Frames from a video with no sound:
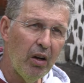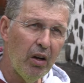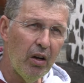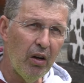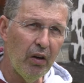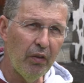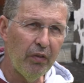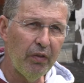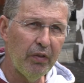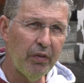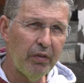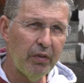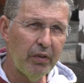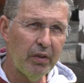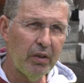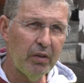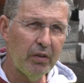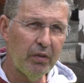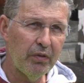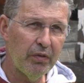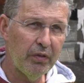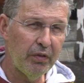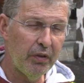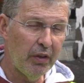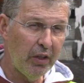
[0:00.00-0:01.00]
of,
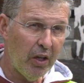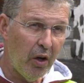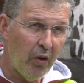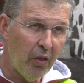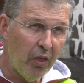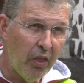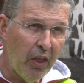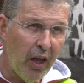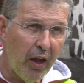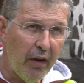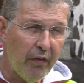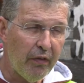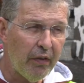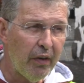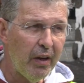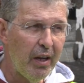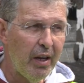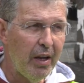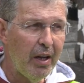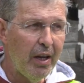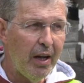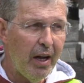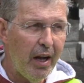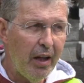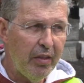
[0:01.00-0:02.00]
of, of depth
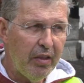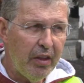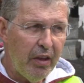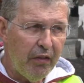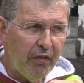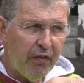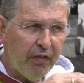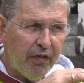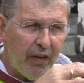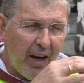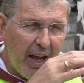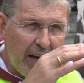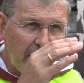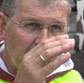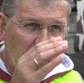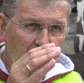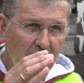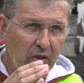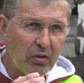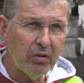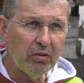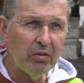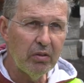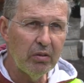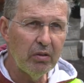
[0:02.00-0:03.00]
and the
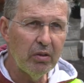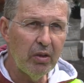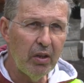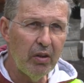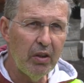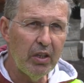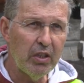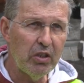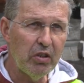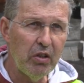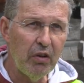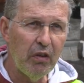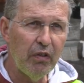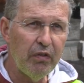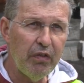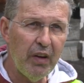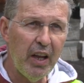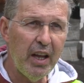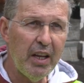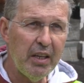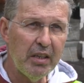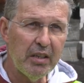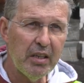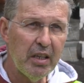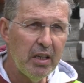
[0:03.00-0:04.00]
inflection of the
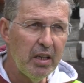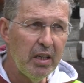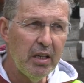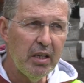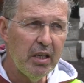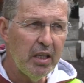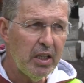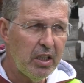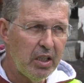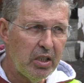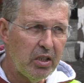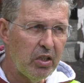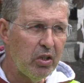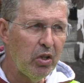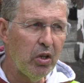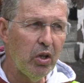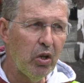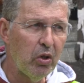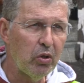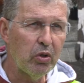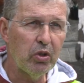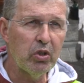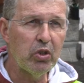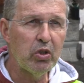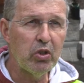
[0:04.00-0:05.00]
surface is
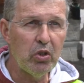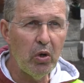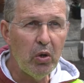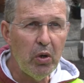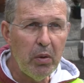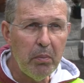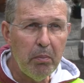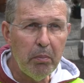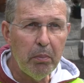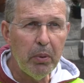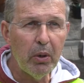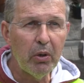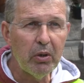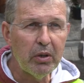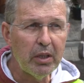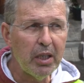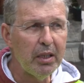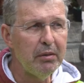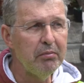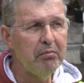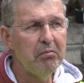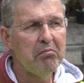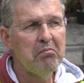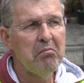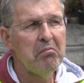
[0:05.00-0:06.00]
not so
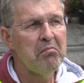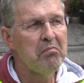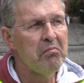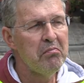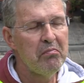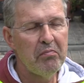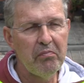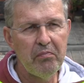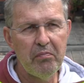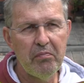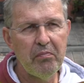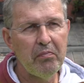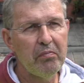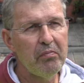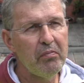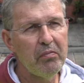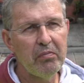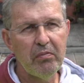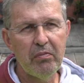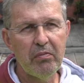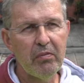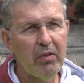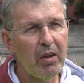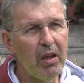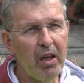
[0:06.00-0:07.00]
important.
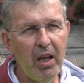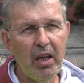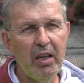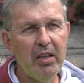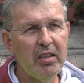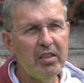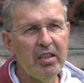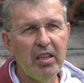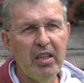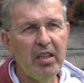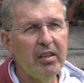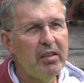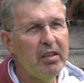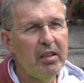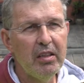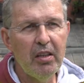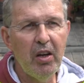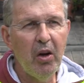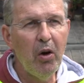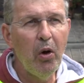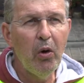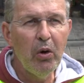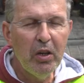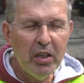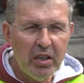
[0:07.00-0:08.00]
It's uh,
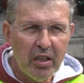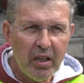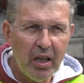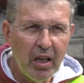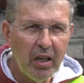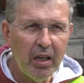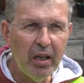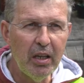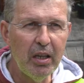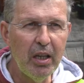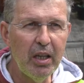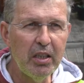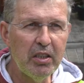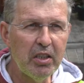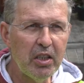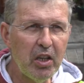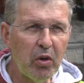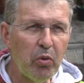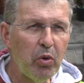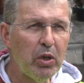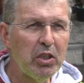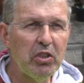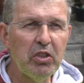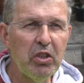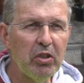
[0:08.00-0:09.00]
only it's a
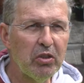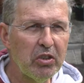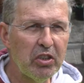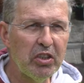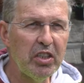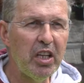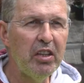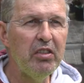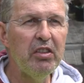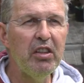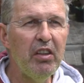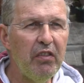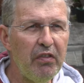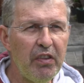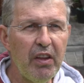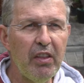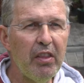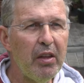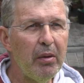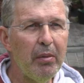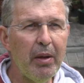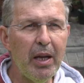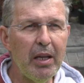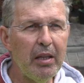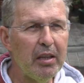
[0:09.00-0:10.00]
question of scientific
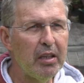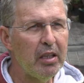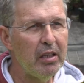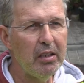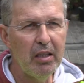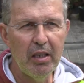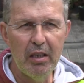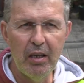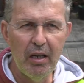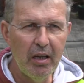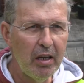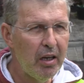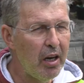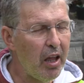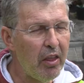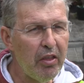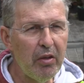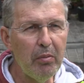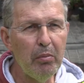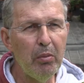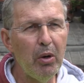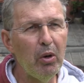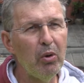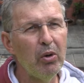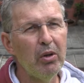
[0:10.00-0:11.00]
debate,
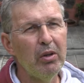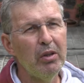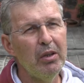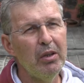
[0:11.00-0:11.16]
nothing more.